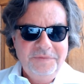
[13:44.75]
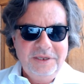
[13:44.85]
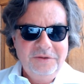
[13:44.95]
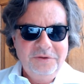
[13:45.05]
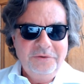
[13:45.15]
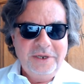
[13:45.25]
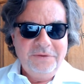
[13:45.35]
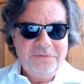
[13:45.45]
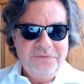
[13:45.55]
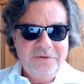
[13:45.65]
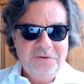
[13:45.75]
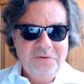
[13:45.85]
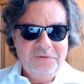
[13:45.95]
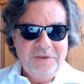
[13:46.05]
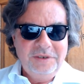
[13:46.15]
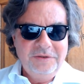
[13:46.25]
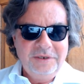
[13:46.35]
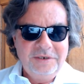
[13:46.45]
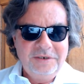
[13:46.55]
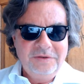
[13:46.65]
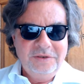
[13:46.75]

In the graph you see that